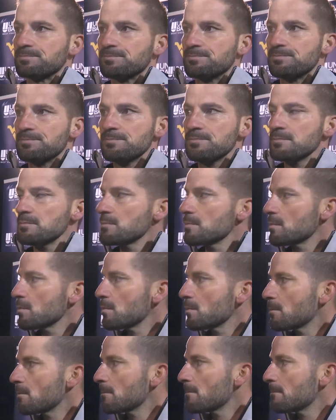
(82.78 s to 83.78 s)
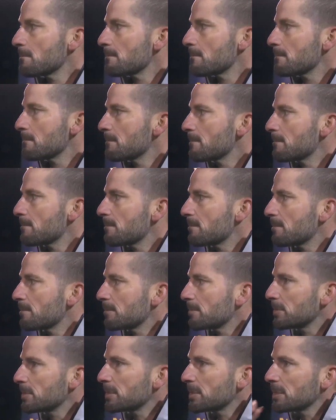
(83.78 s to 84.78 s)
What do the seniors mean to this team this
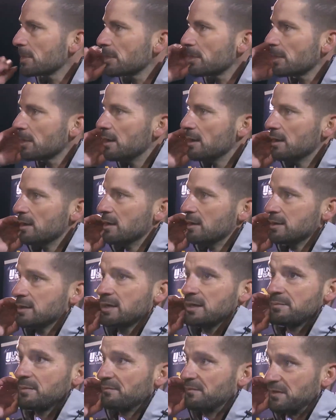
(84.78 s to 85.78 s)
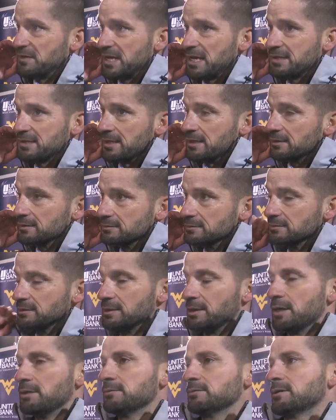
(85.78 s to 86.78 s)
season? Yeah, they've been fantastic.
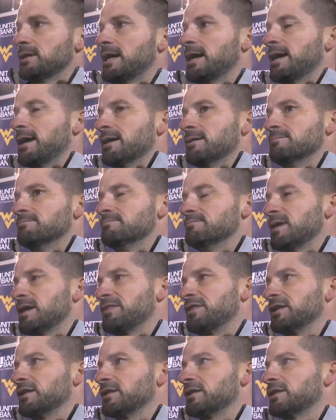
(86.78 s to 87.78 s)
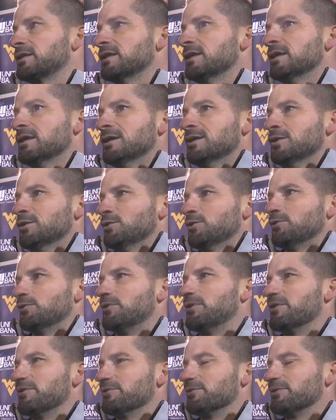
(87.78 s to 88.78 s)
You know, um, I think
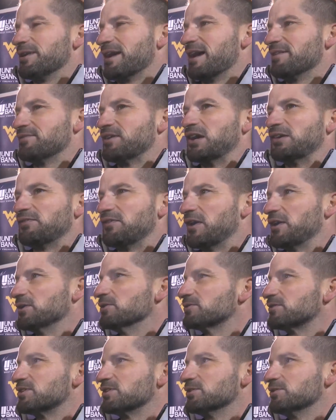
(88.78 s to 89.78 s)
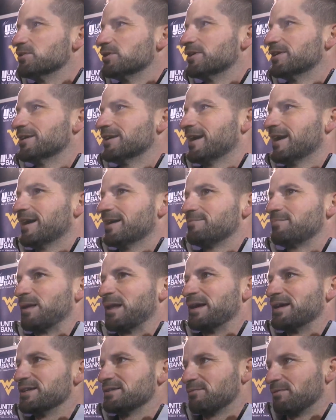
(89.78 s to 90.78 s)
we have our final two uh,
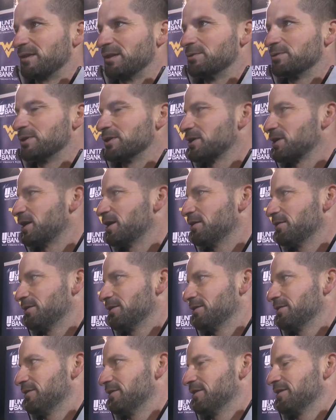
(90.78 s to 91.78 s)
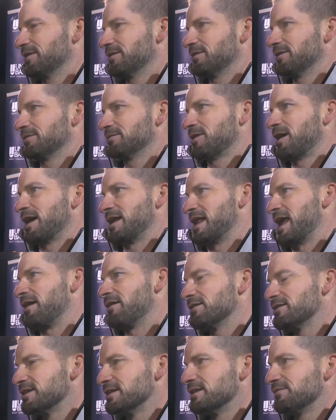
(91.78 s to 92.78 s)
players with Luke and Carl that, that uh, I
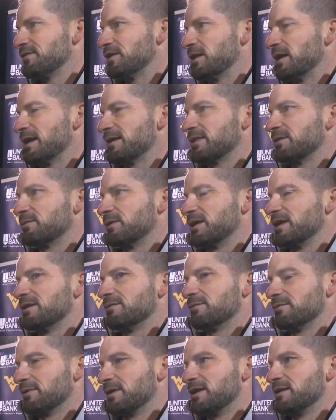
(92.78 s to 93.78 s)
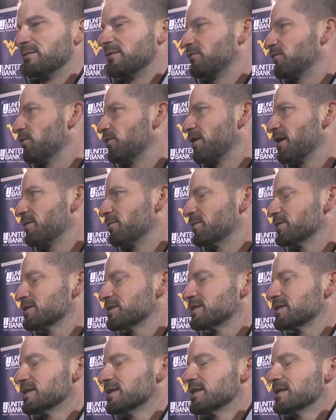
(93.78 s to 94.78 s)
inherited, if you like, that were here here before I
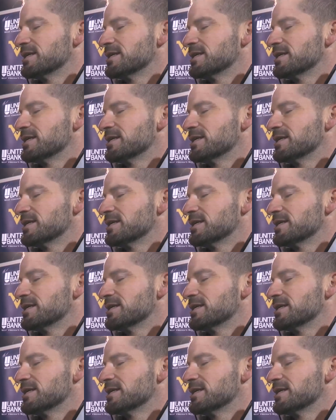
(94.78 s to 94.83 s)
was.